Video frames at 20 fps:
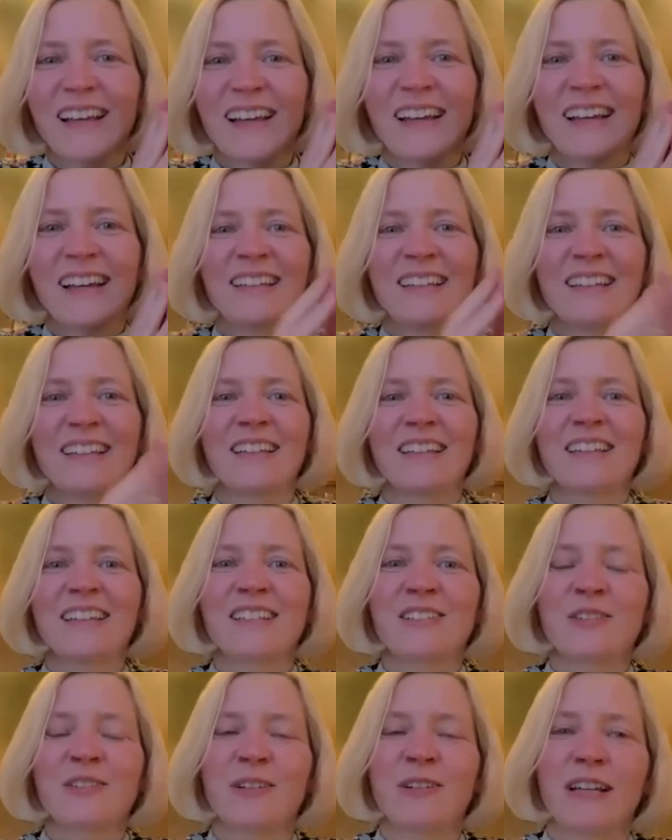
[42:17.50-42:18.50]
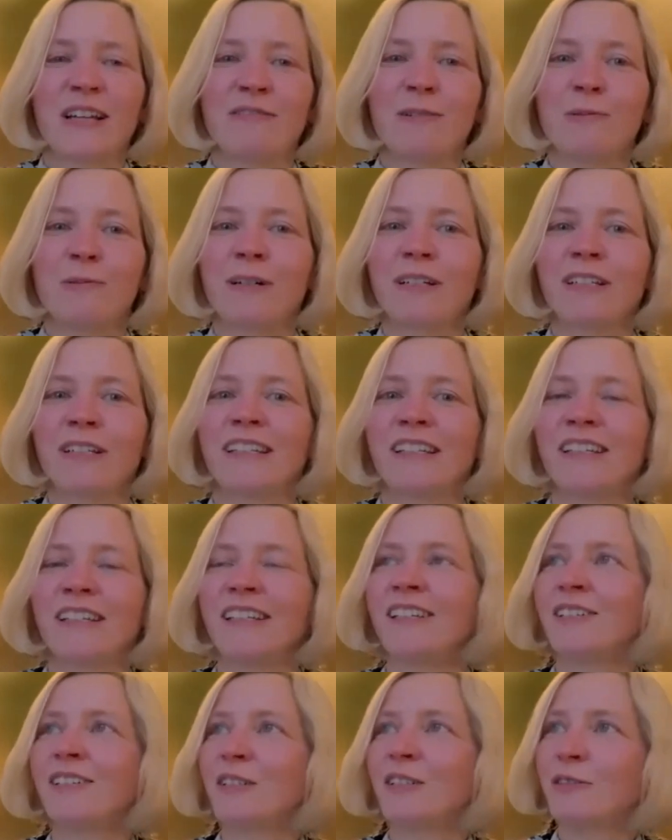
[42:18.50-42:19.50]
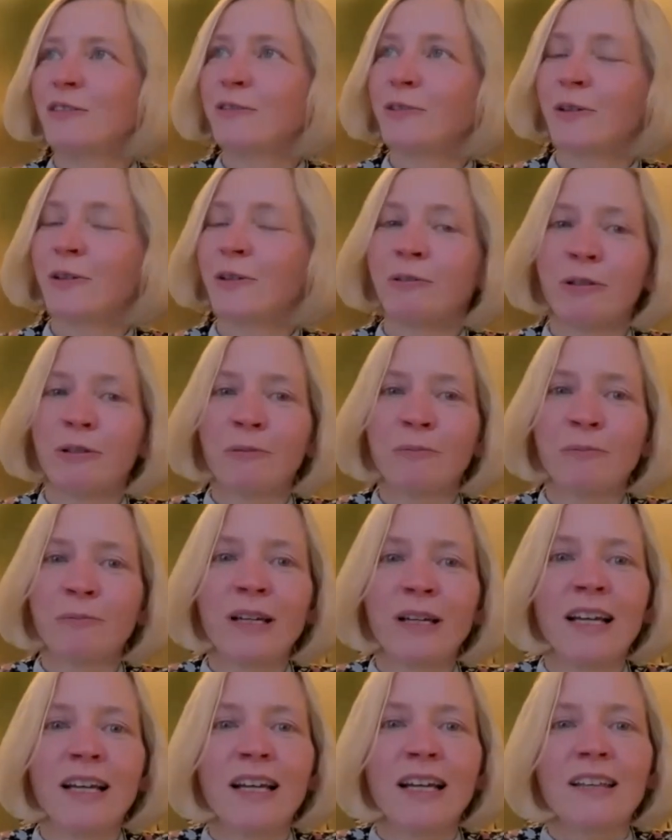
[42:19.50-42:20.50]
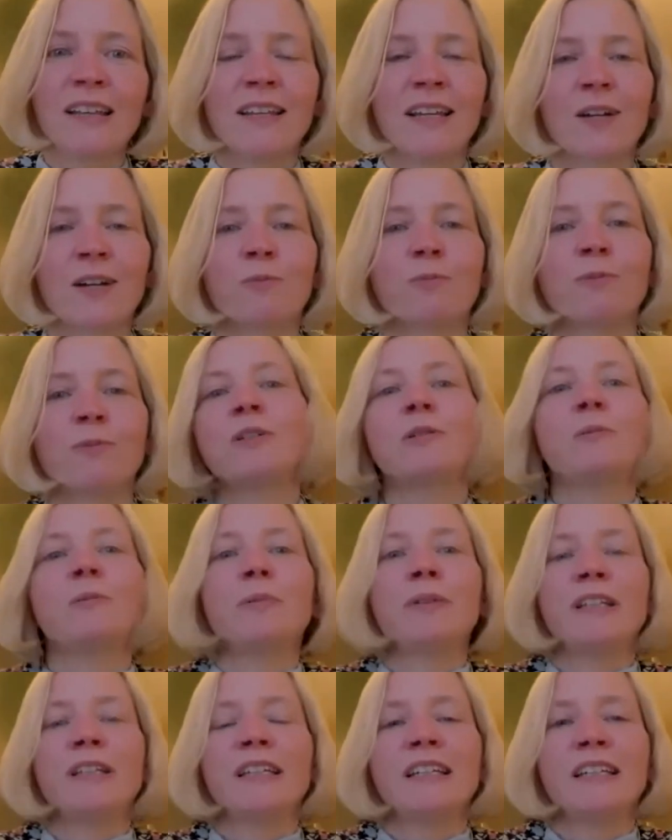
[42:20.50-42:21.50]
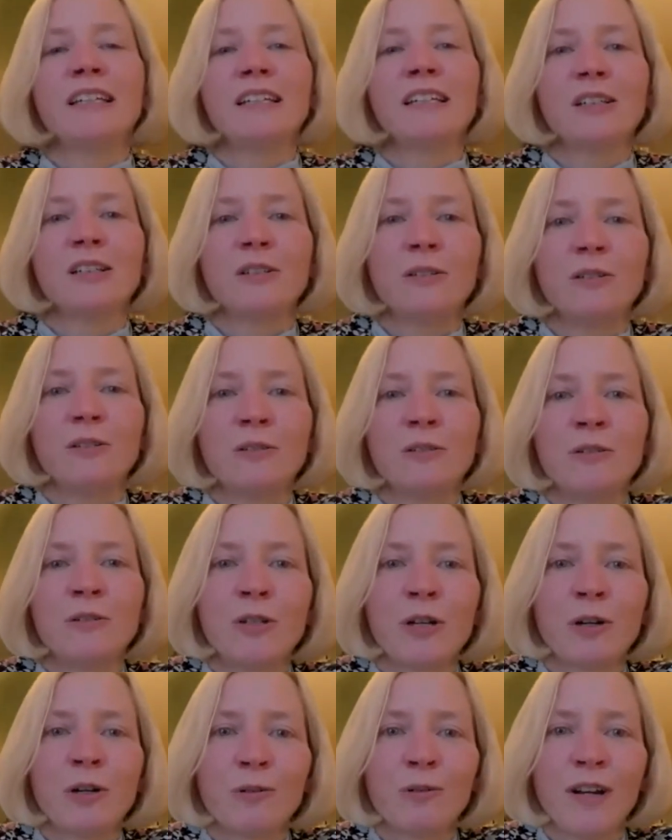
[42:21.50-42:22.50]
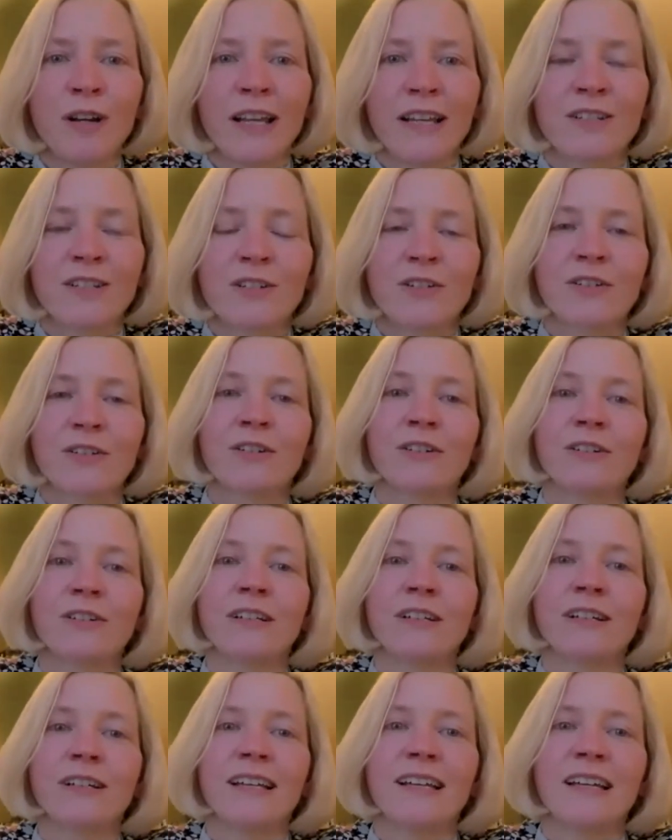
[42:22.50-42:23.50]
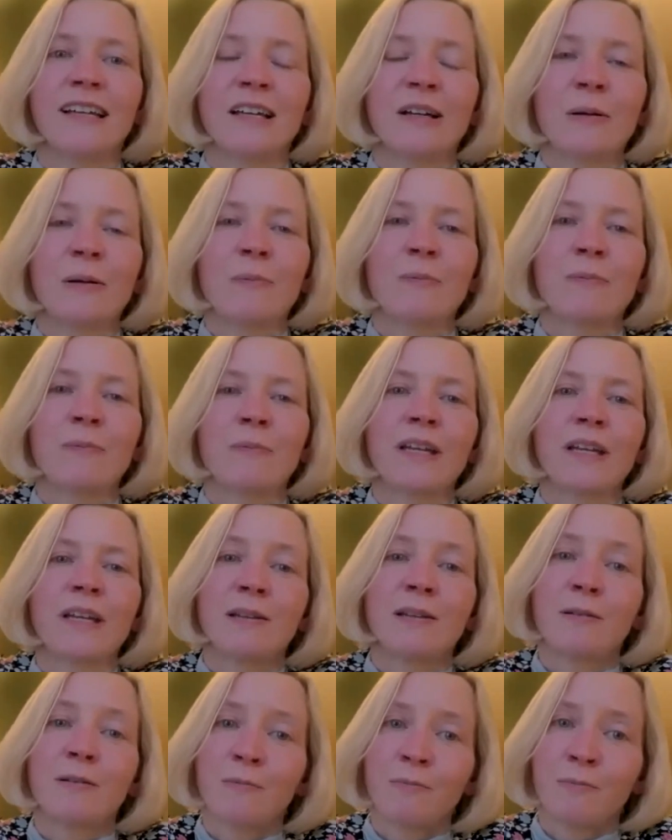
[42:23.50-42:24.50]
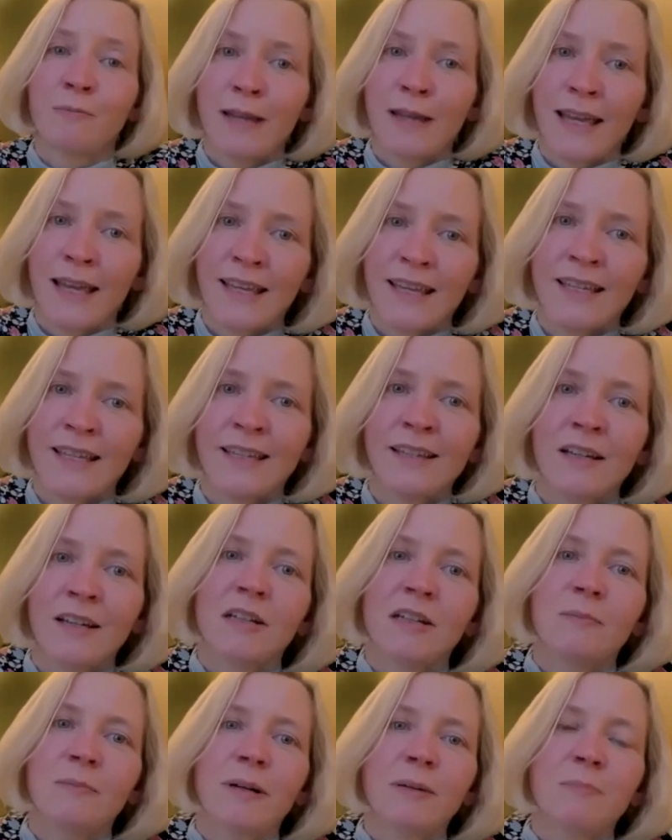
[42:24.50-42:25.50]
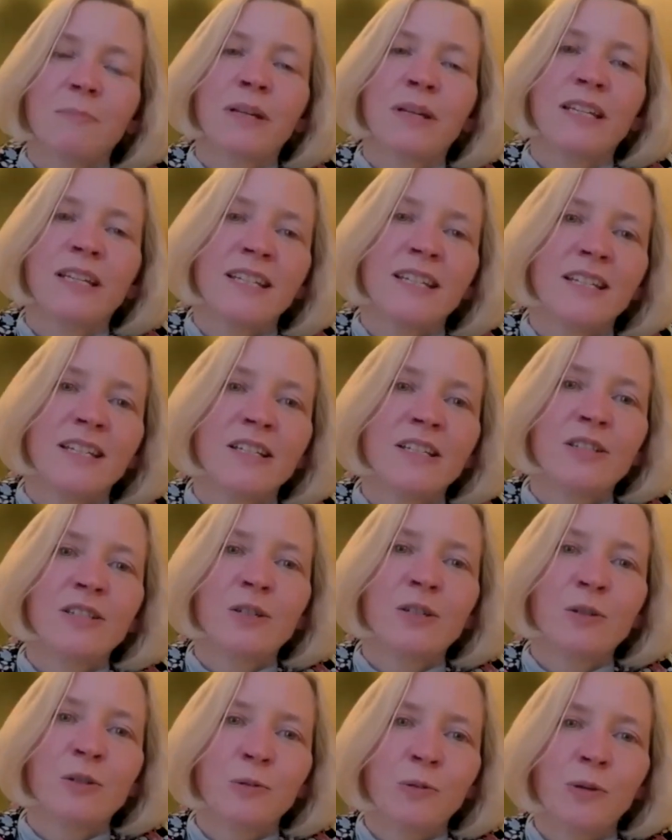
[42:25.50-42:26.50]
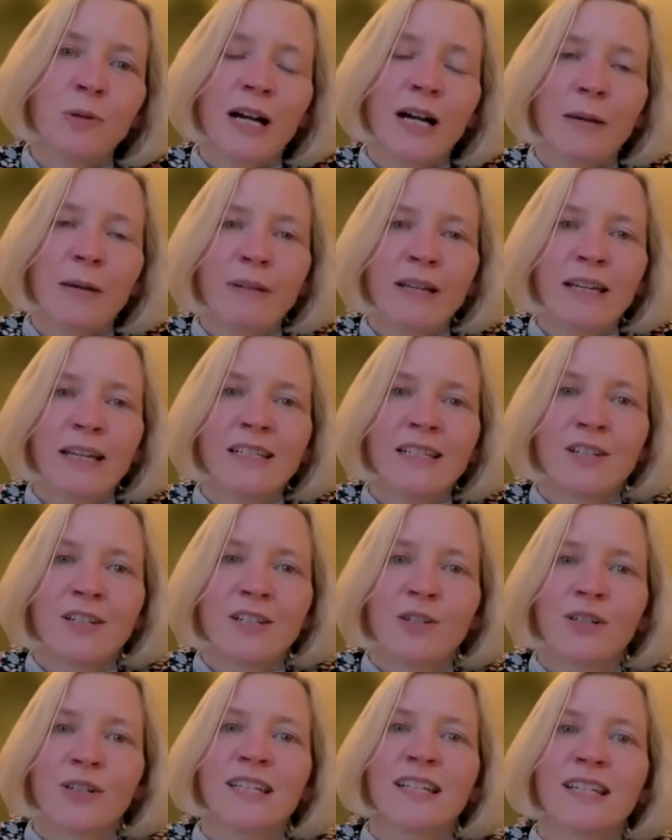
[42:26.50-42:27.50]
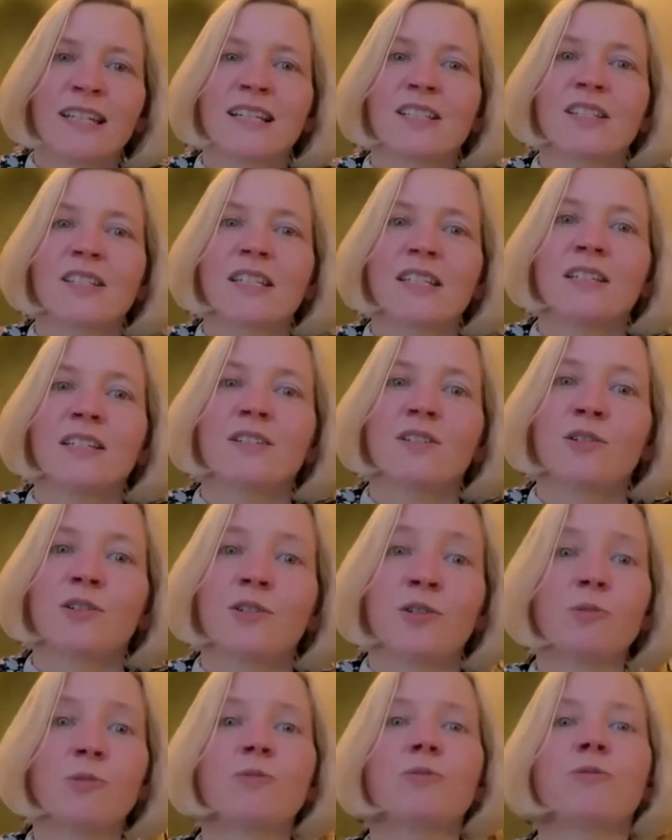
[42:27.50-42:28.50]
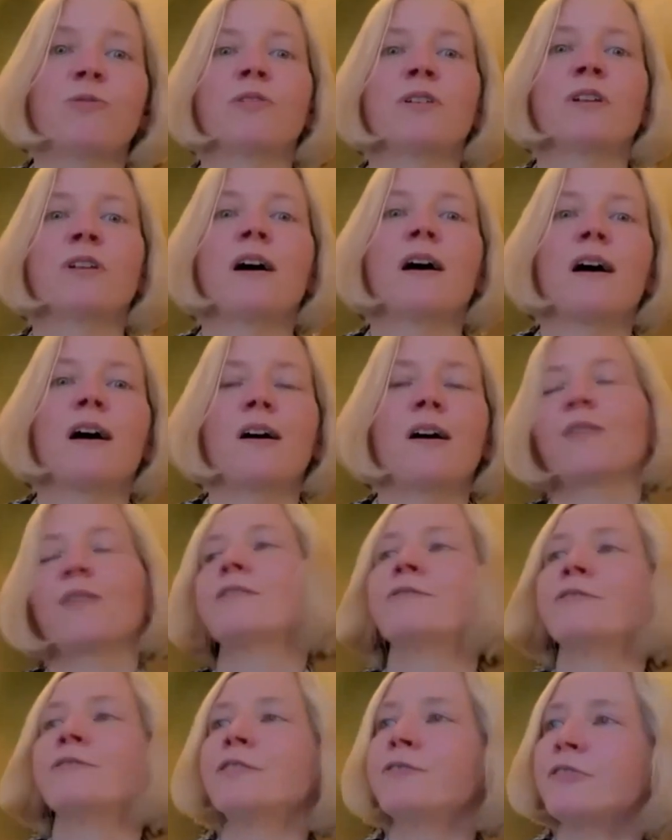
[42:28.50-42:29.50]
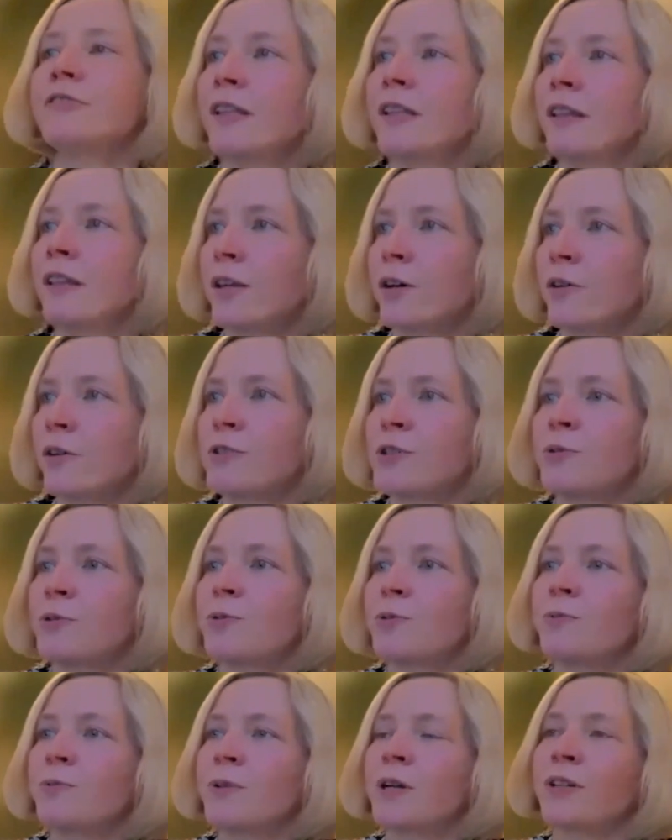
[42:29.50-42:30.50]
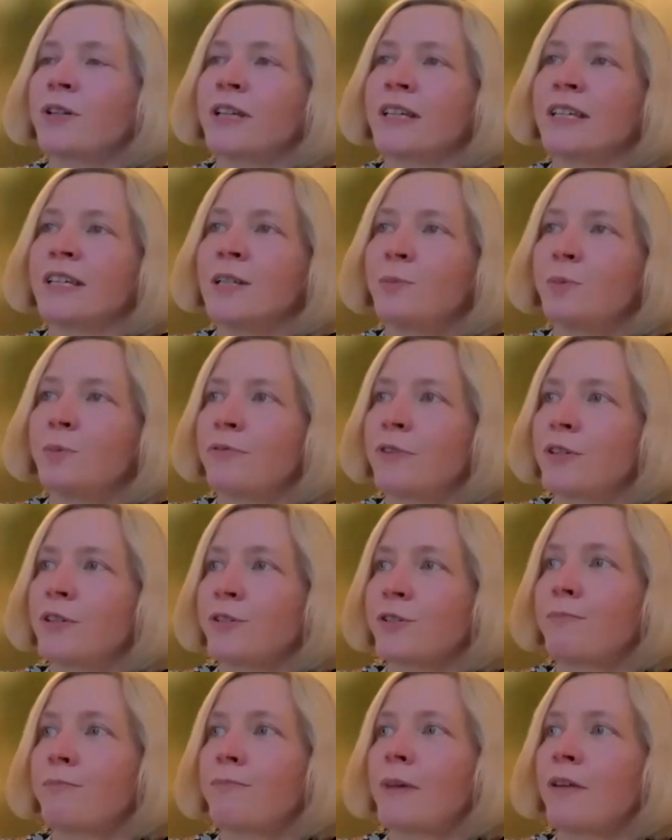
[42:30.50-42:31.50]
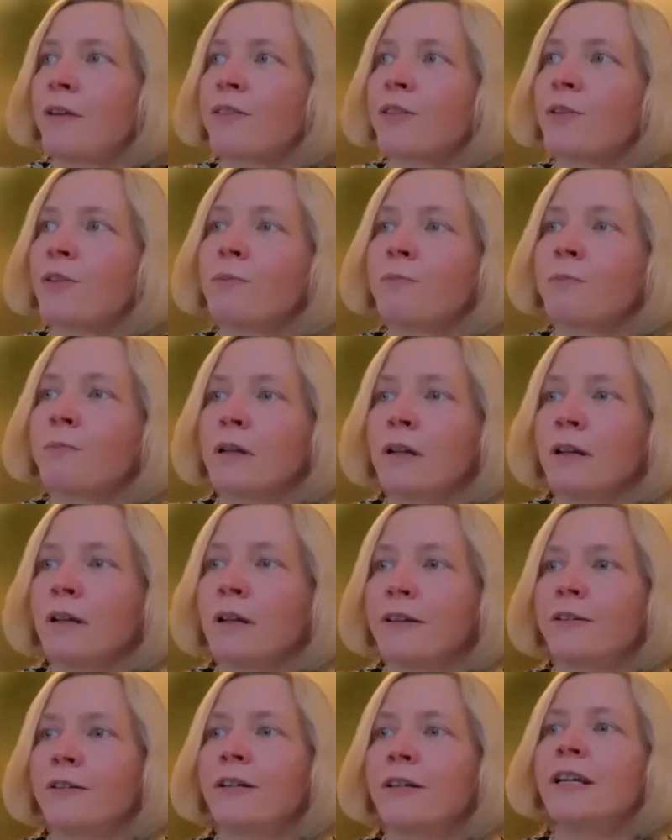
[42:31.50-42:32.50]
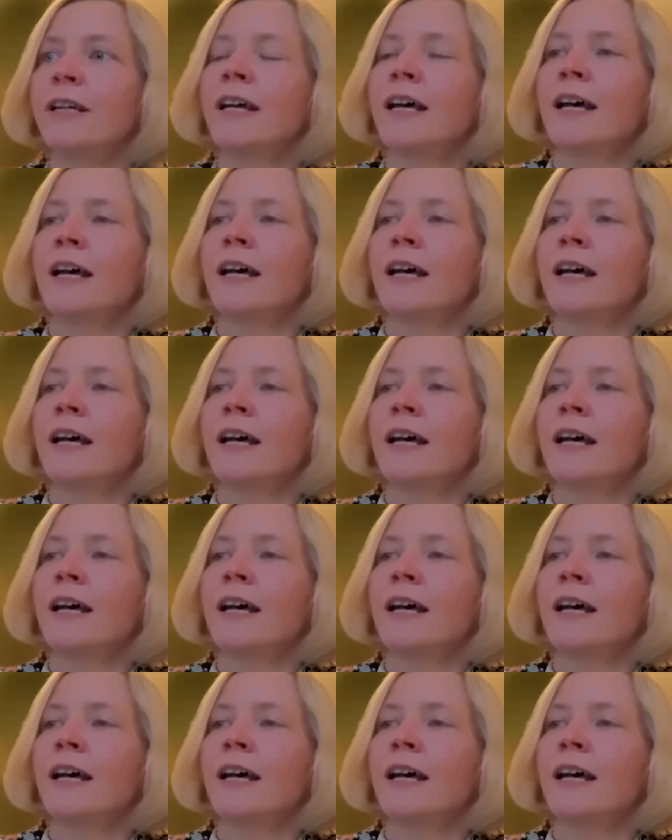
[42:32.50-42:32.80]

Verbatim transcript: and to everyone here in the forum, there will be no lecture um, in May, but please do come again and join us in June. On the 15th of June, we're going to hear Professor Matthew Milliner